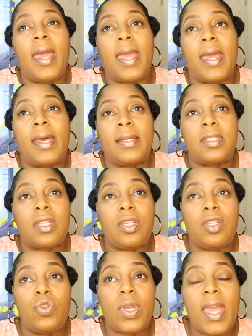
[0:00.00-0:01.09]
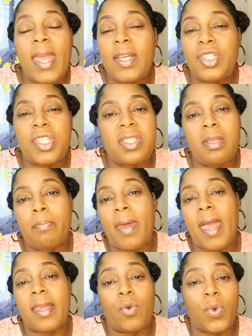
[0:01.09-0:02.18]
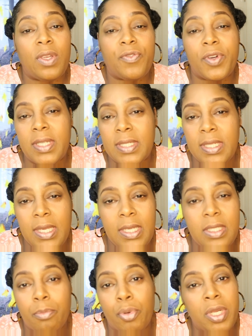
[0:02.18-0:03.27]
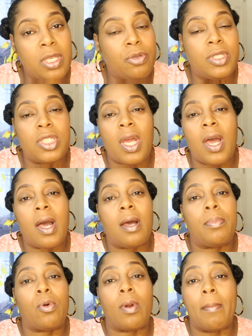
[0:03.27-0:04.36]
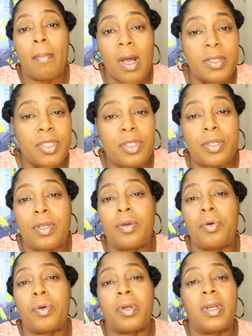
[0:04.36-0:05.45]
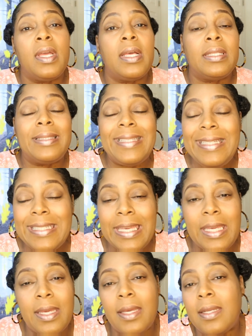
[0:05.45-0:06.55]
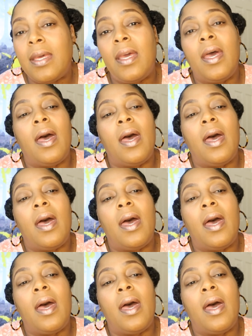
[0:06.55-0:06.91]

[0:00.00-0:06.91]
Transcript: And you can't just sit back and wait for Indeed to bring you a job or Monster or LinkedIn.